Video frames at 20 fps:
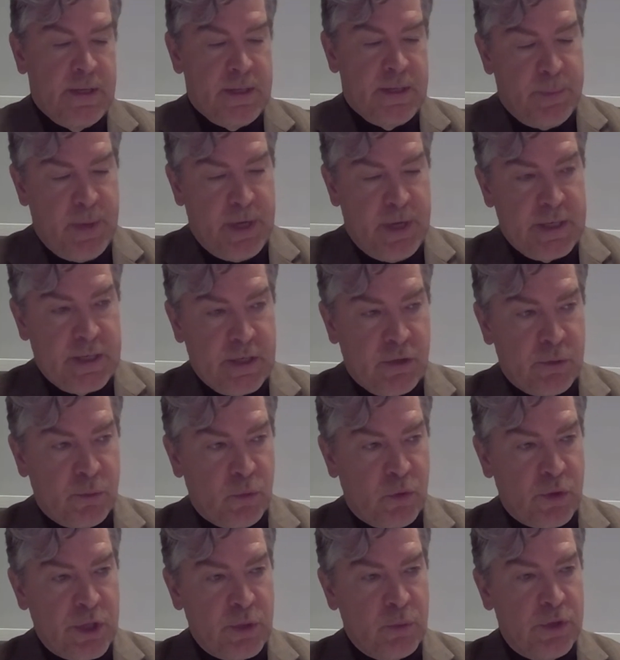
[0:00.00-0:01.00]
depending on
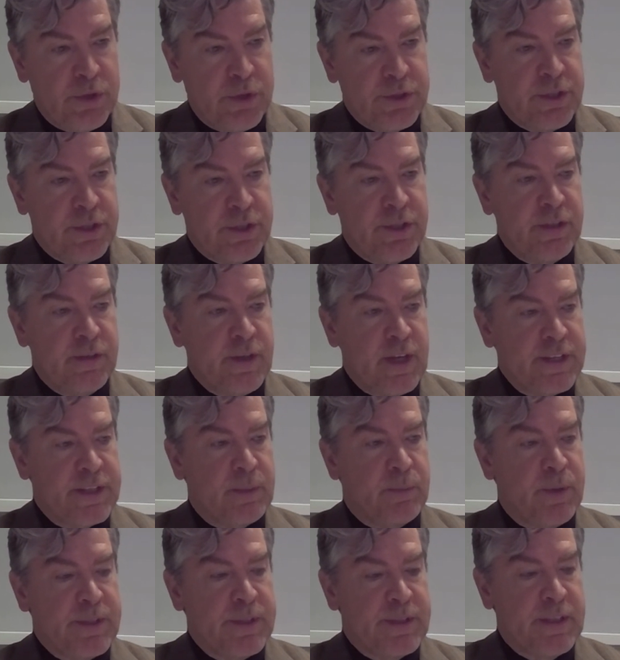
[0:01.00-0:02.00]
what you want to do as a
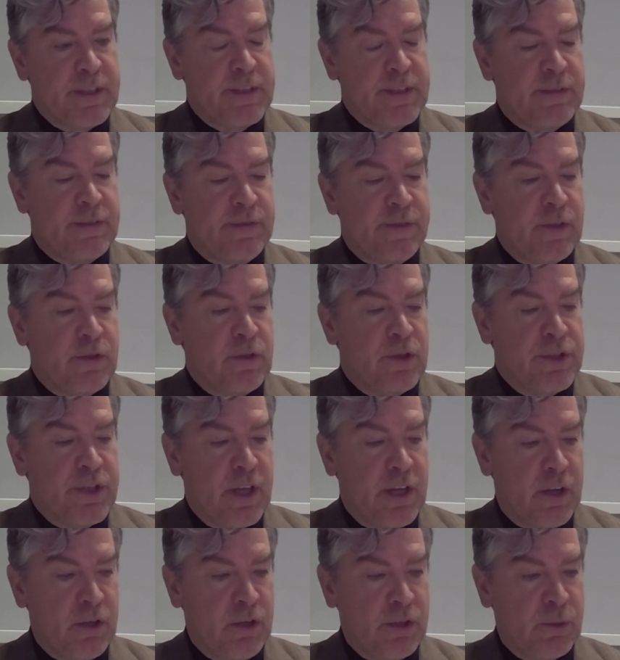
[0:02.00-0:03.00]
business, if you're a
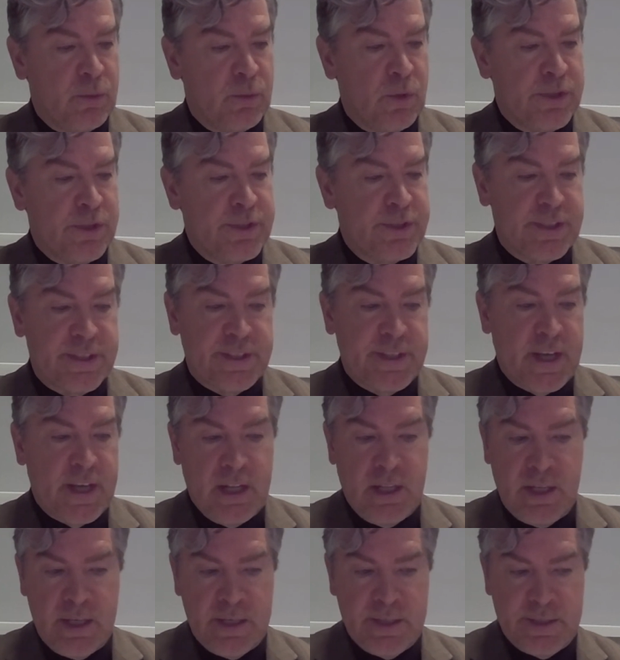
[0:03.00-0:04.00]
shareholder who wants to sell,